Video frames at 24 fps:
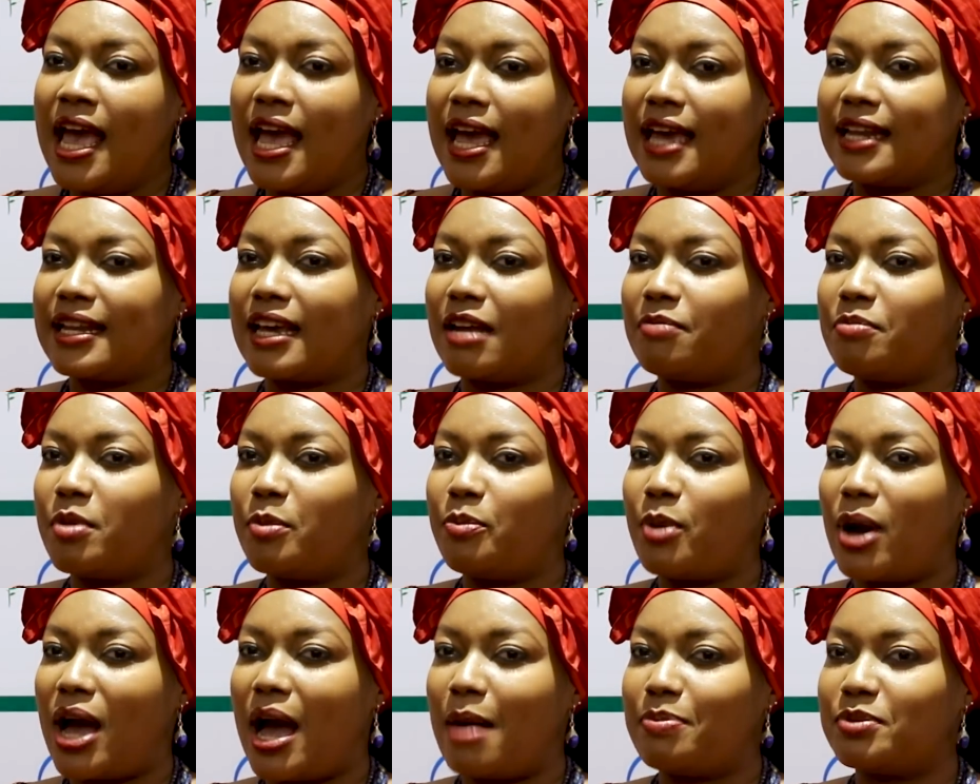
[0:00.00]
It can be
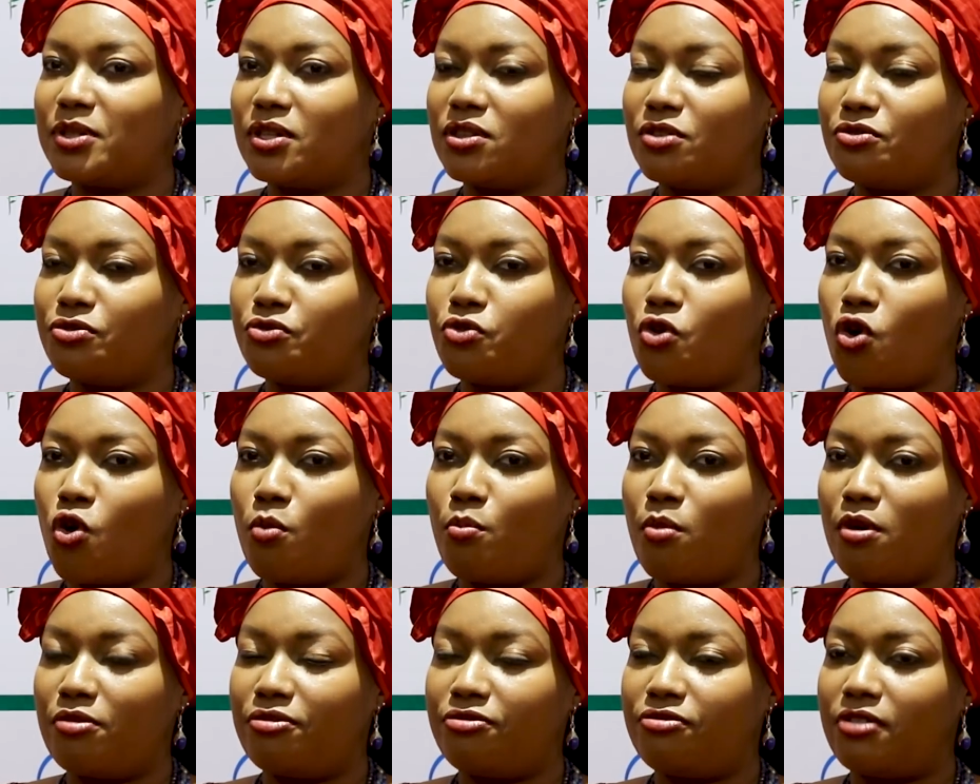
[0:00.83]
perhaps in the
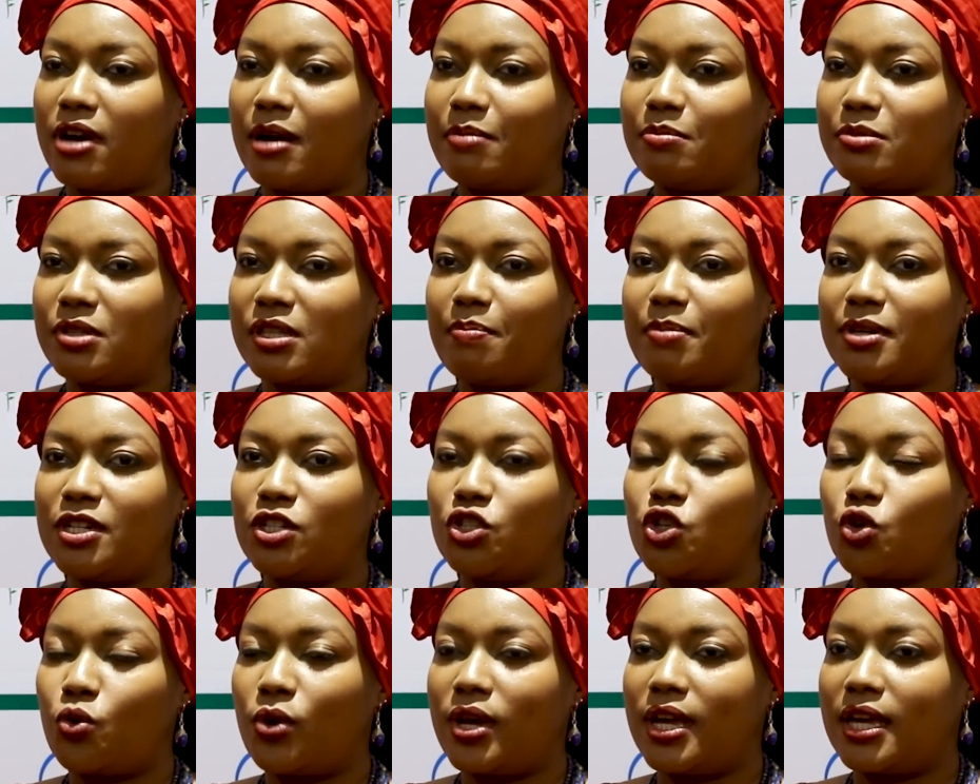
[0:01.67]
form of
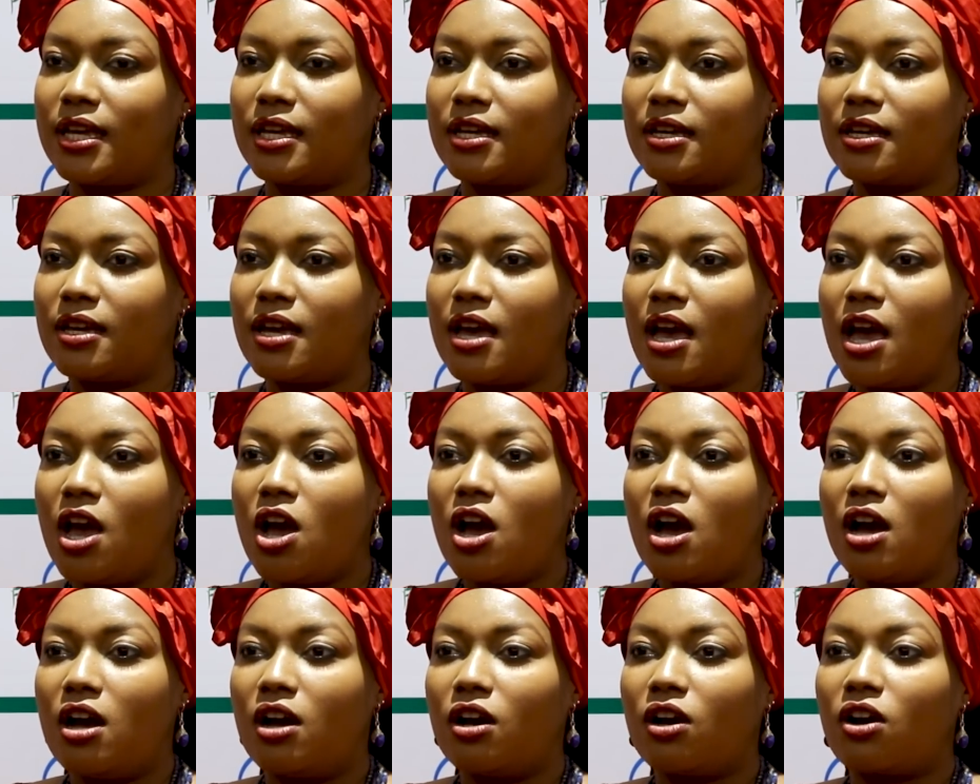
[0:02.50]
somebody doing
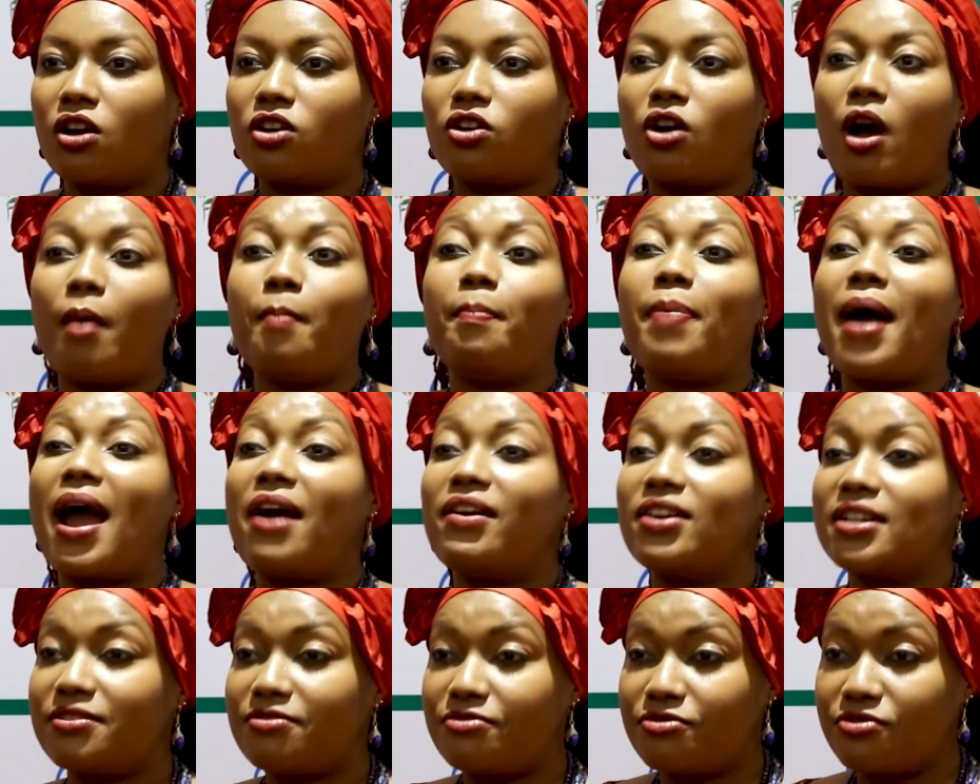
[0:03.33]

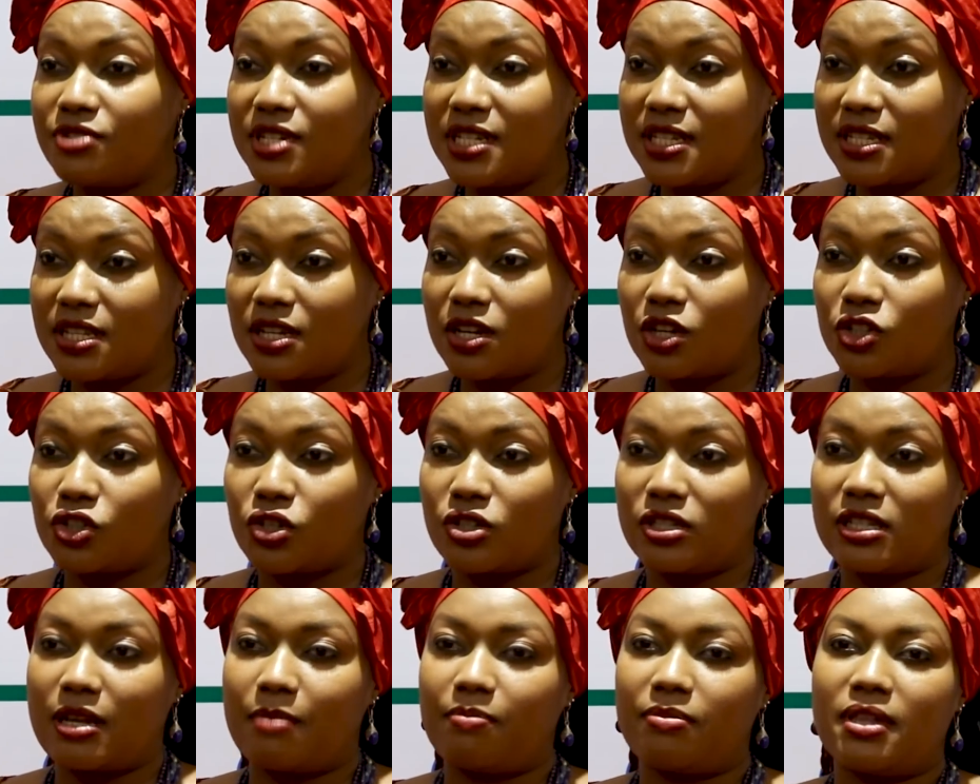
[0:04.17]
comparative research
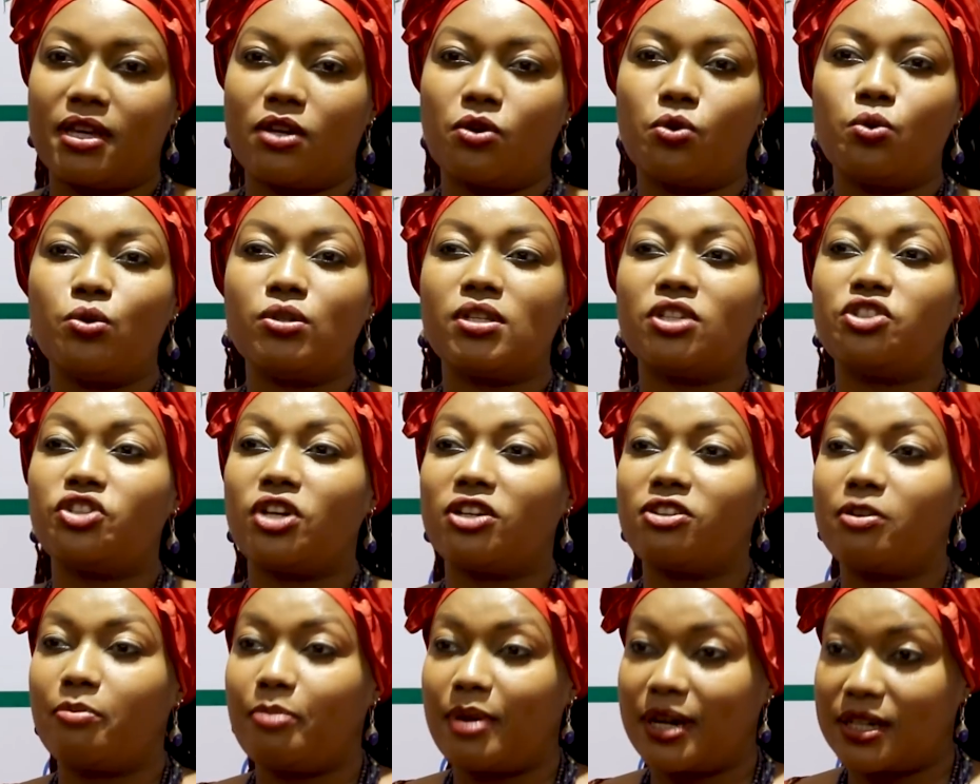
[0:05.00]
or something, who's a
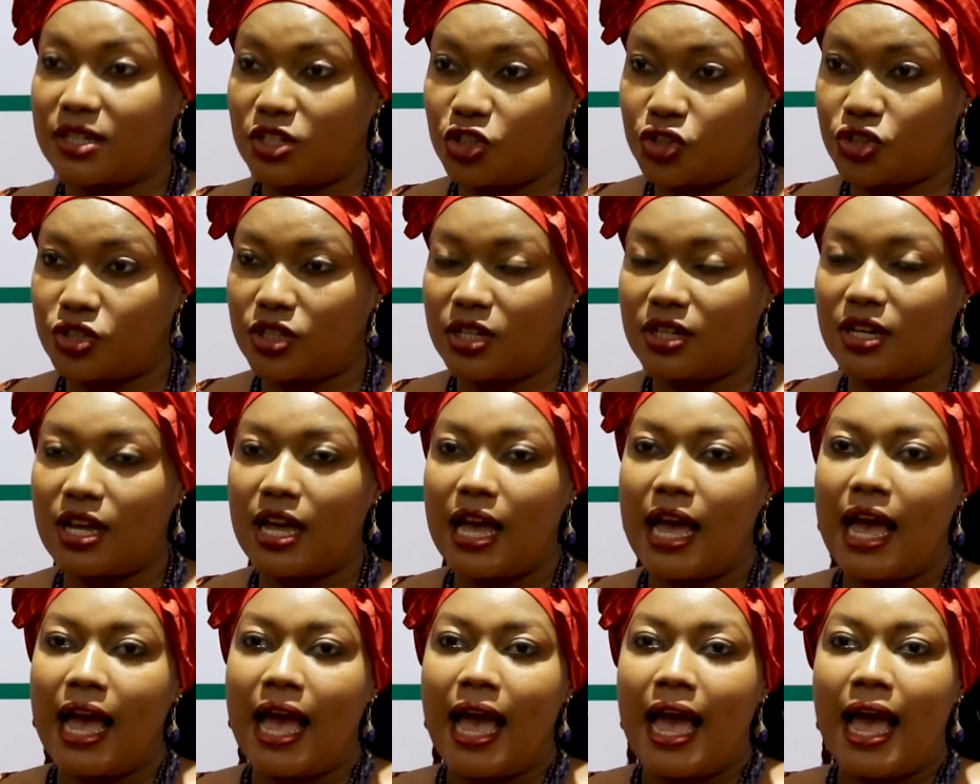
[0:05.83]
general practitioner,
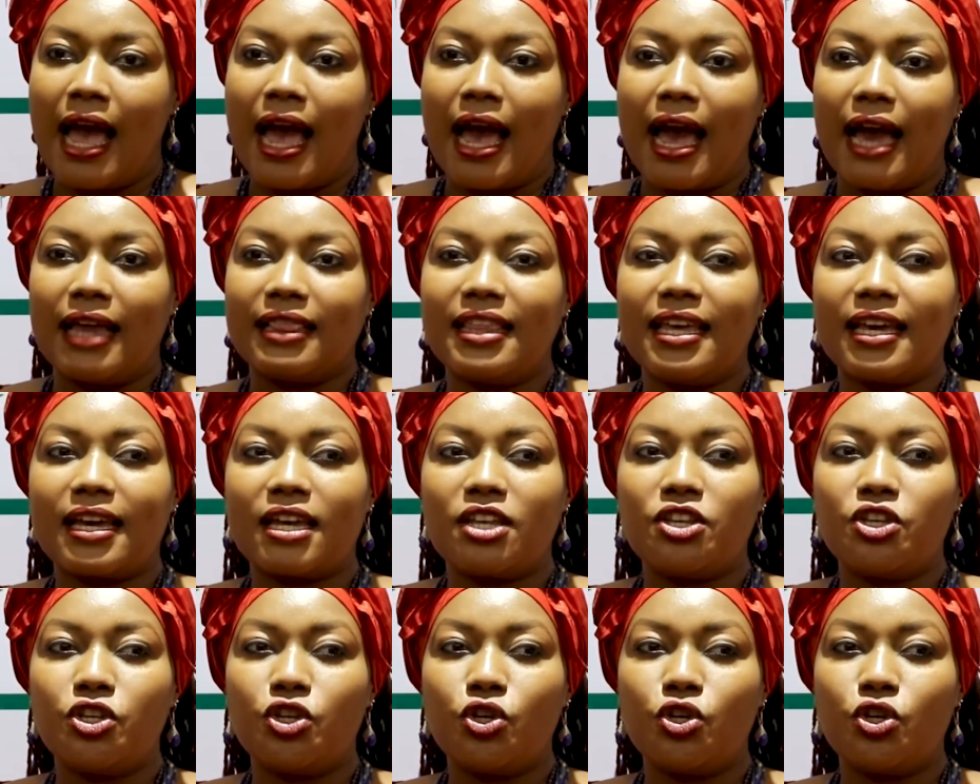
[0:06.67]
and they can